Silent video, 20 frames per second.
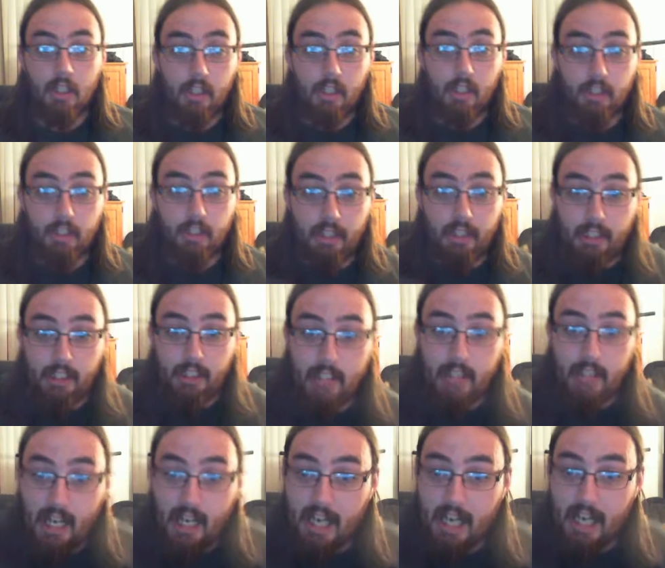She's
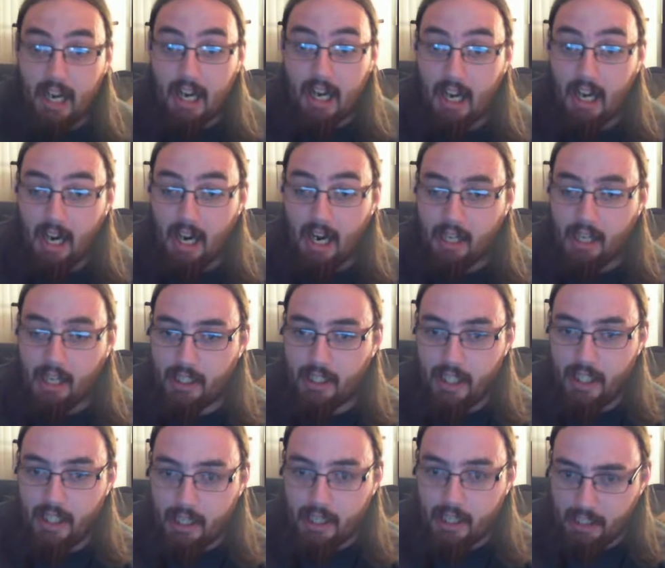not hiding
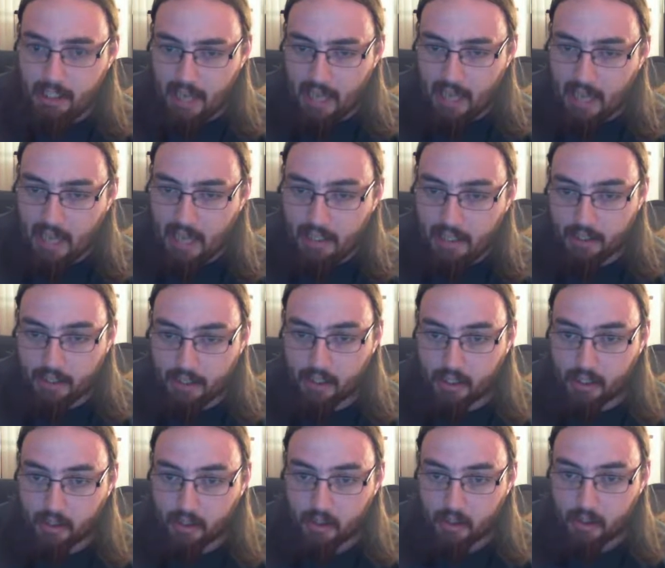any
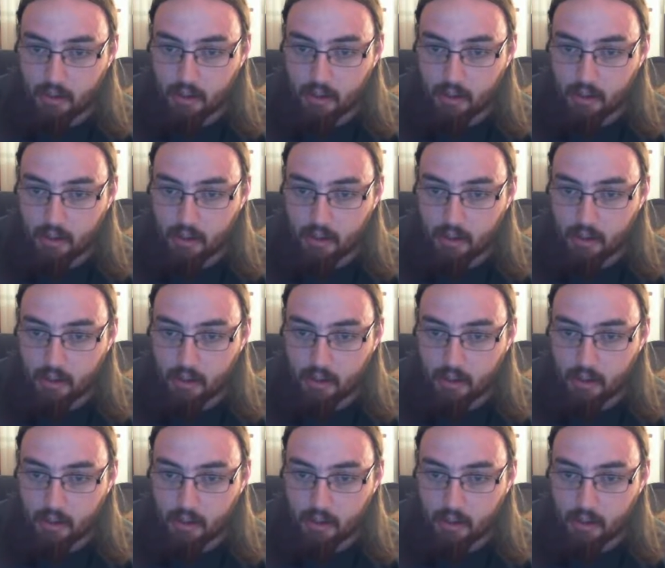anything.